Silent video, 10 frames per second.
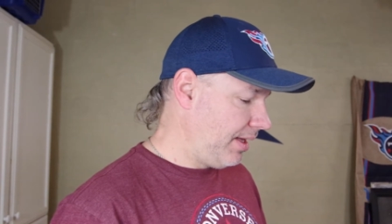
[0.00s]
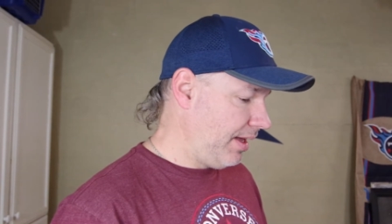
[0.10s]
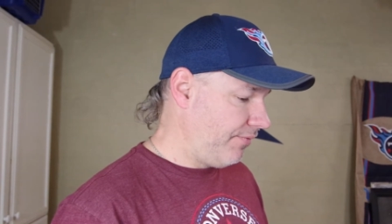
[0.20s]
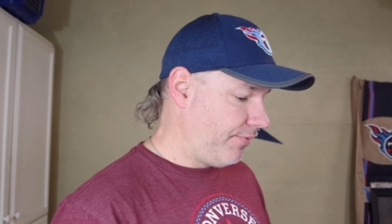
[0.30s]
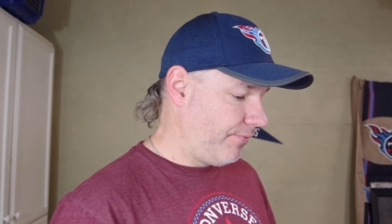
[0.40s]

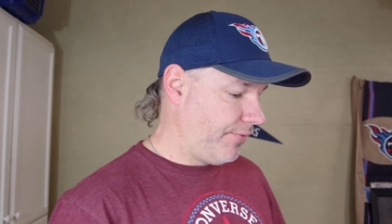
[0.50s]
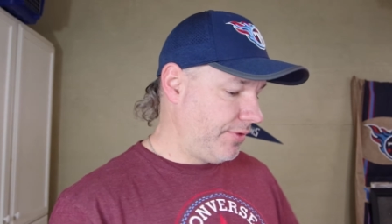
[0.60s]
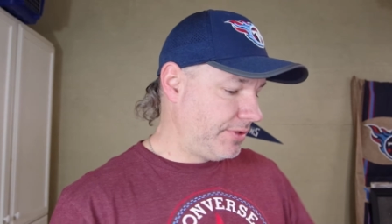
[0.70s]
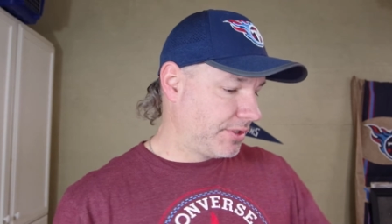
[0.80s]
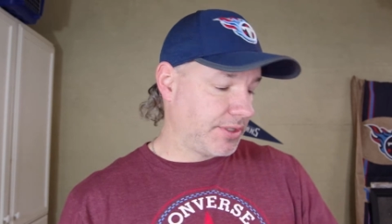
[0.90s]
if you
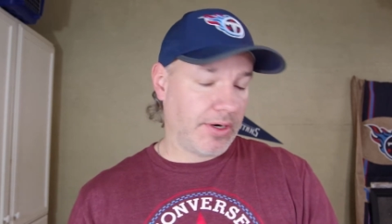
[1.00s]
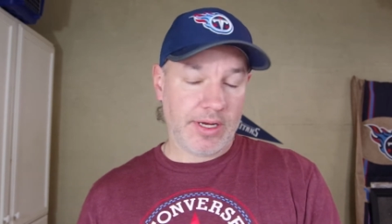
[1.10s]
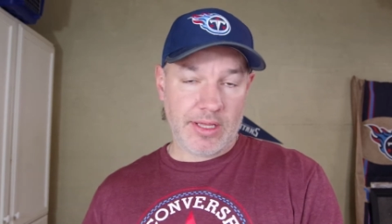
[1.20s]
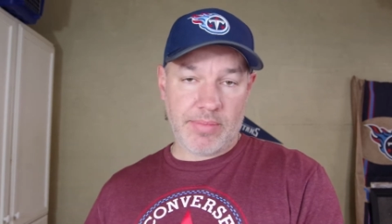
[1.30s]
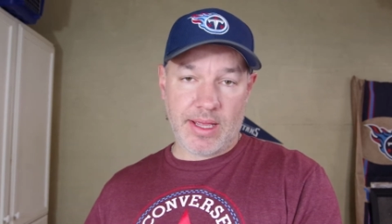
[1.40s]
just
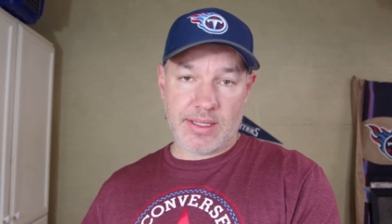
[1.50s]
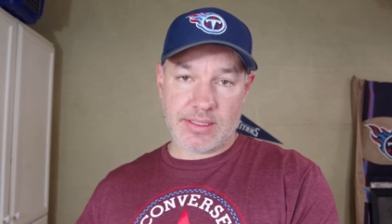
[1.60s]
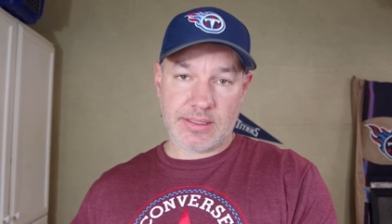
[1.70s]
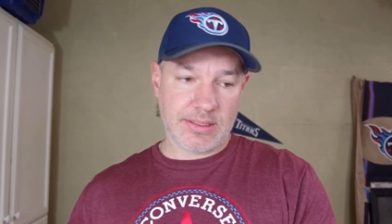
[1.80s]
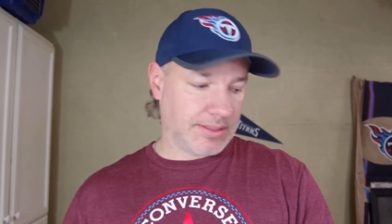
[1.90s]
started eBay,
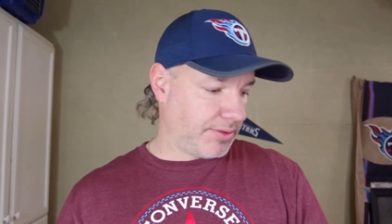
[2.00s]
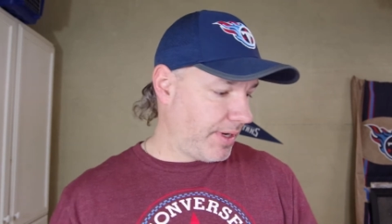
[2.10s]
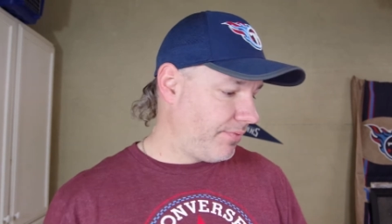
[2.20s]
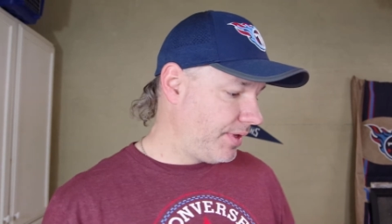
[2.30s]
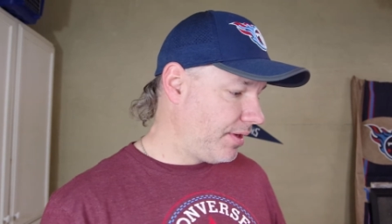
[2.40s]
this is a
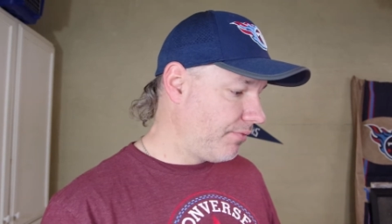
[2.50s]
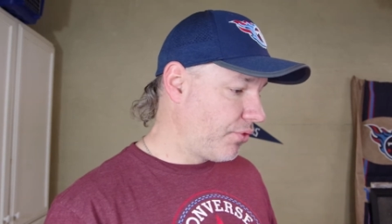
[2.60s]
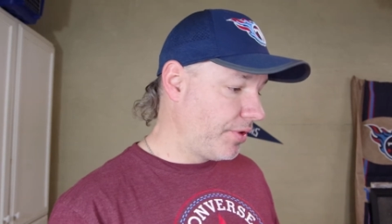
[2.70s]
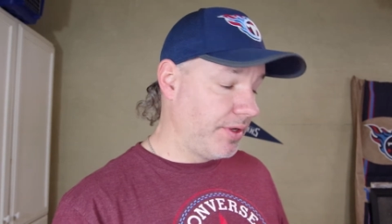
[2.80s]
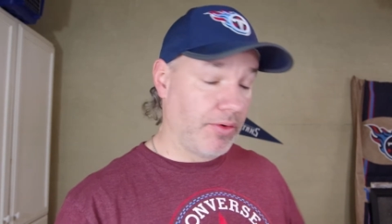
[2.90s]
great video
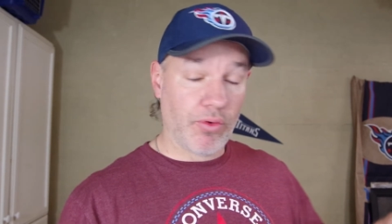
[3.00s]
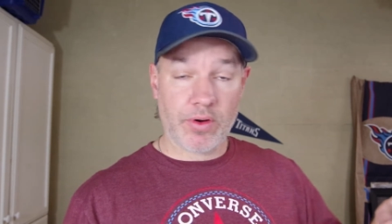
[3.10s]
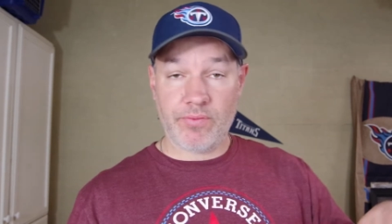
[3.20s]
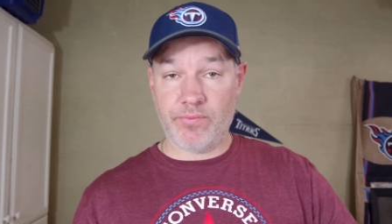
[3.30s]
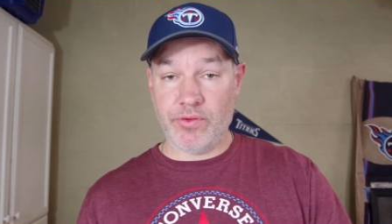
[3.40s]
for you, or
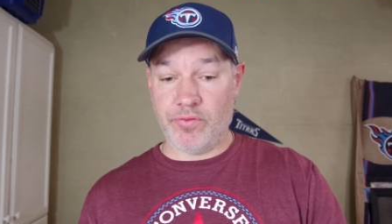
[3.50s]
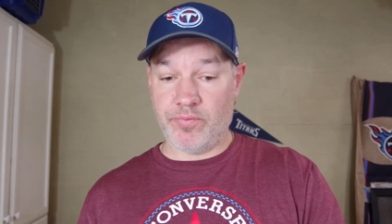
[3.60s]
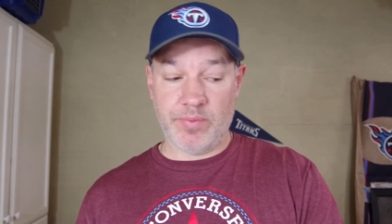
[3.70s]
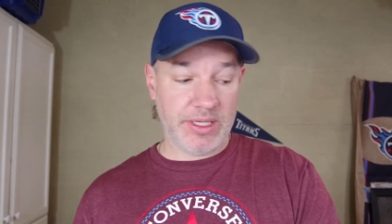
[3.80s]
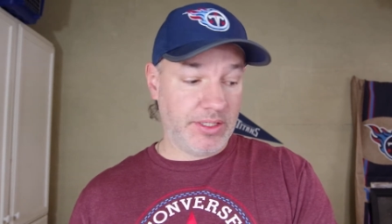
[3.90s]
if
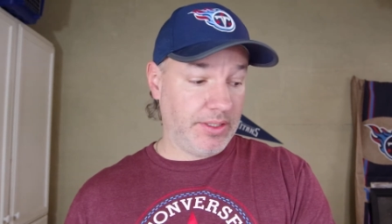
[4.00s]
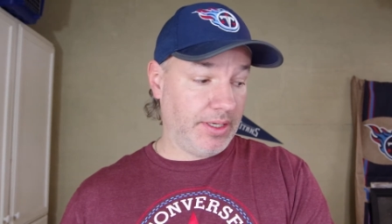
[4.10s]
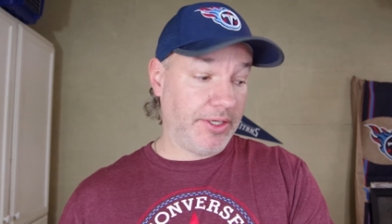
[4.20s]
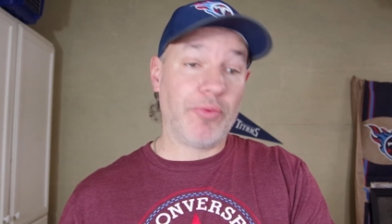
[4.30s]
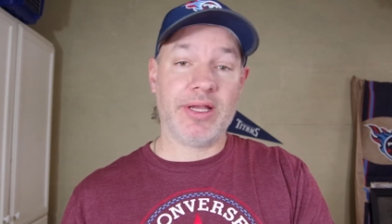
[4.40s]
you've been
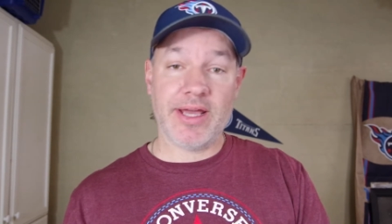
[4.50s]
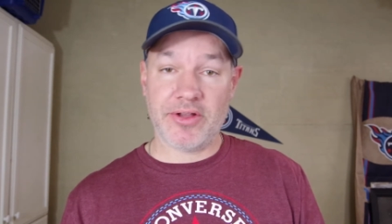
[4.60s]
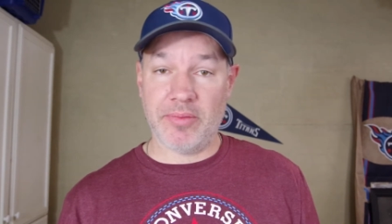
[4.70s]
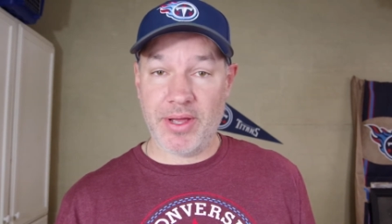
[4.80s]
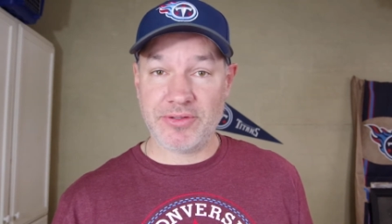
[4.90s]
going down to
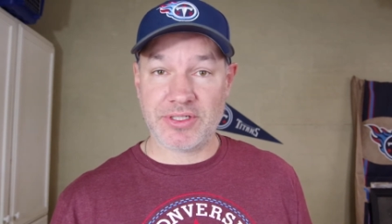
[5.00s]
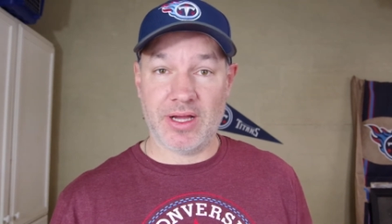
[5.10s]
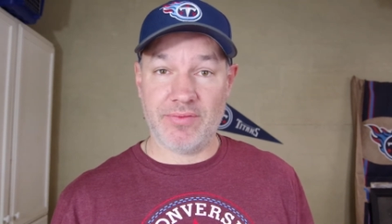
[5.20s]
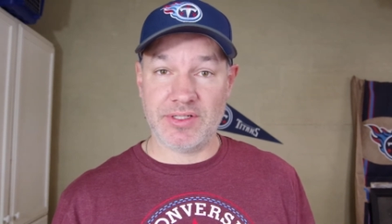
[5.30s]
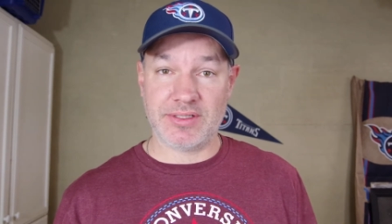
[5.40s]
the post
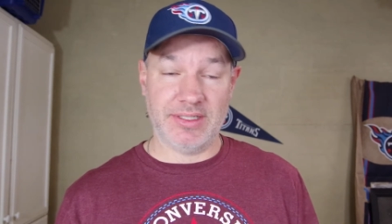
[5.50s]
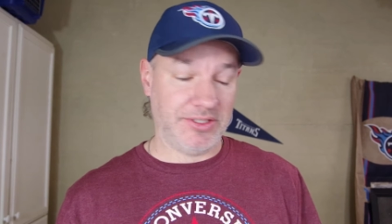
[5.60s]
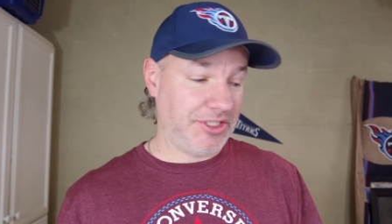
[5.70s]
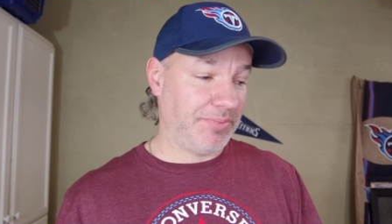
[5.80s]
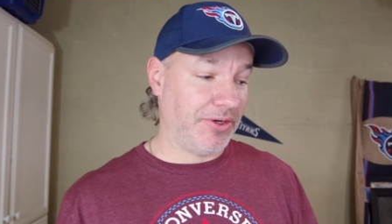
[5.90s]
office and
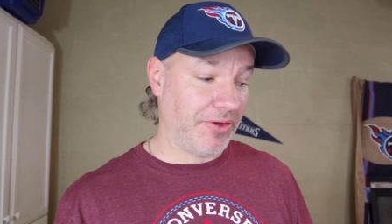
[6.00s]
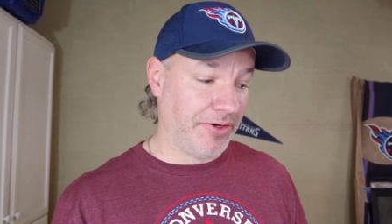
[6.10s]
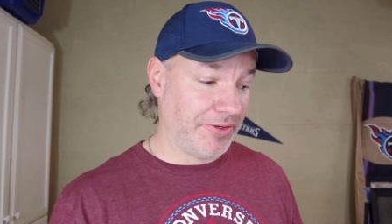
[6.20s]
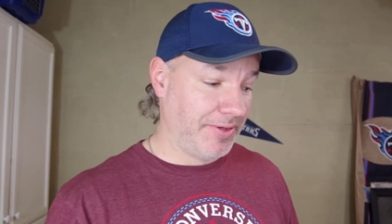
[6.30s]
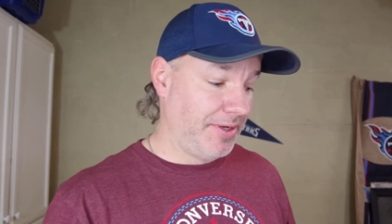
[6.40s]
shipping all
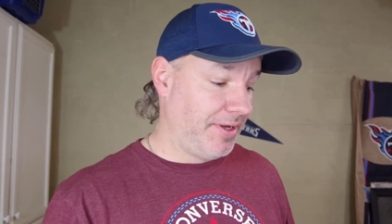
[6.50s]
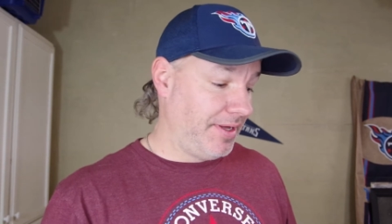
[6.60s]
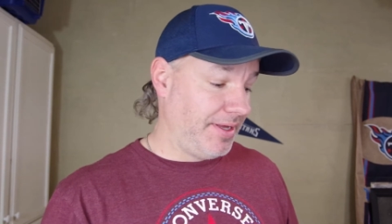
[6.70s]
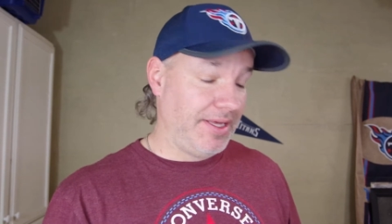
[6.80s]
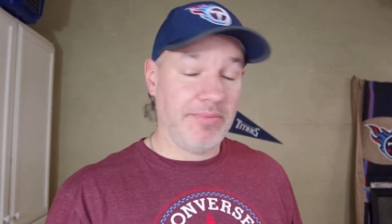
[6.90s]
your
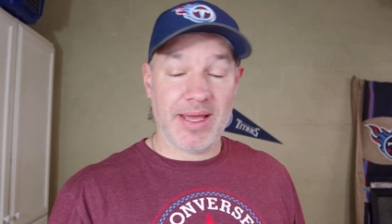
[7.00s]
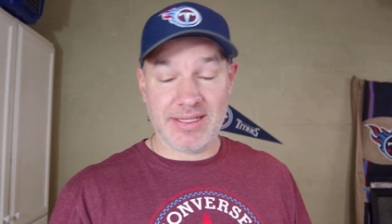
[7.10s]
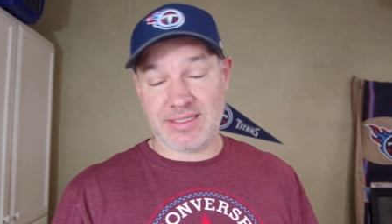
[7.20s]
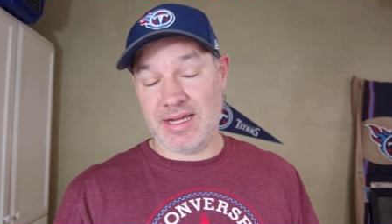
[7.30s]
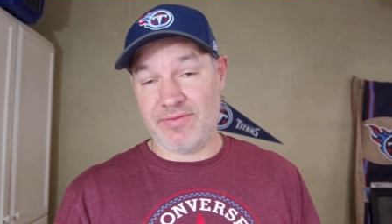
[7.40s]
eBay
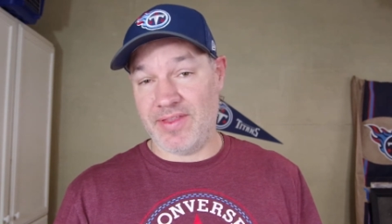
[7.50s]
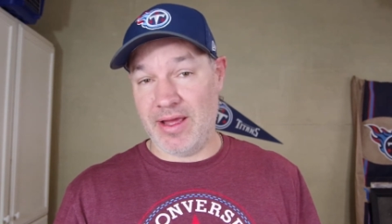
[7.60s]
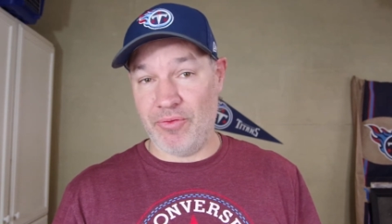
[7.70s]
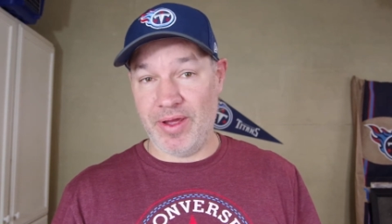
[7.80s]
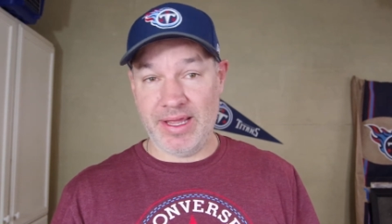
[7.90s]
stuff
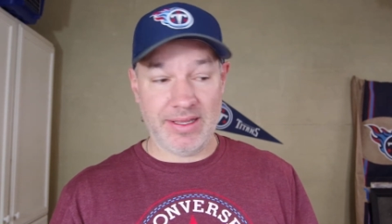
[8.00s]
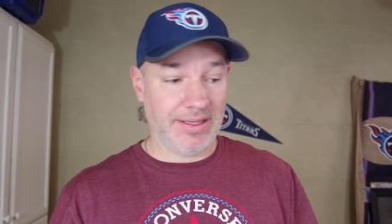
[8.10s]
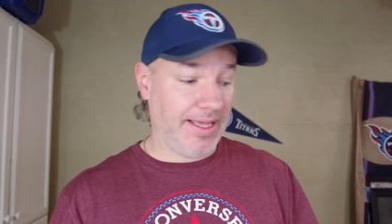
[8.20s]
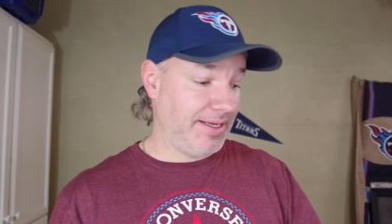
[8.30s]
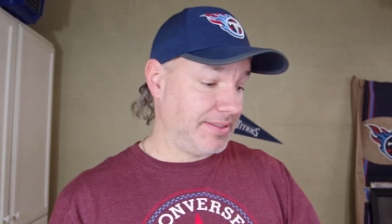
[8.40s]
that way,
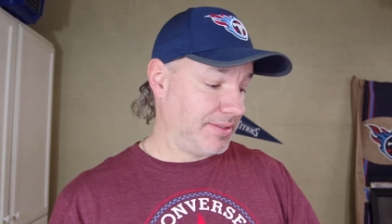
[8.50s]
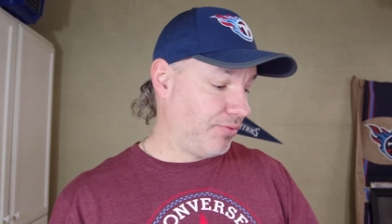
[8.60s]
that is the